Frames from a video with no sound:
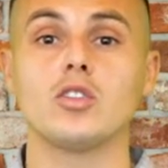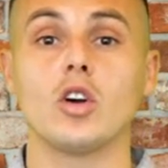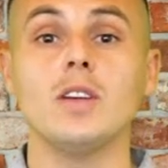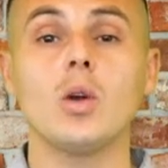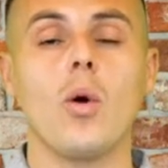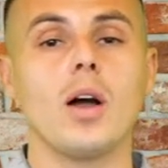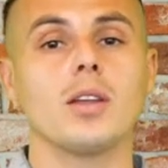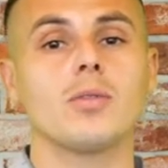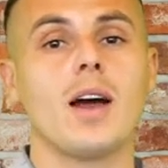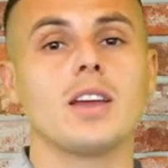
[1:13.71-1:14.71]
So if he
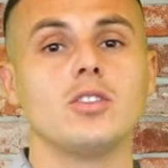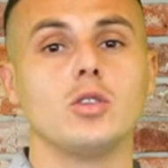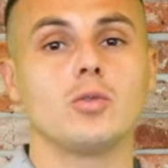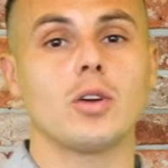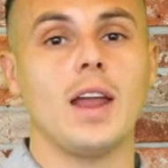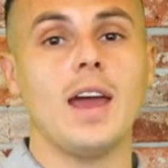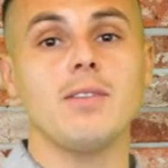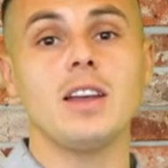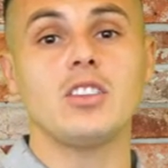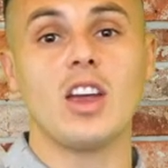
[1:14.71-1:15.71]
qualifies you for an
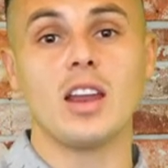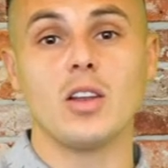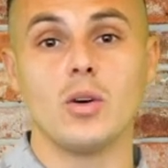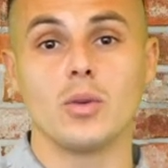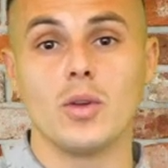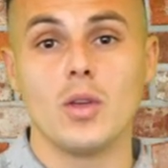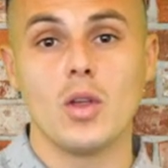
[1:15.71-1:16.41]
FHA loan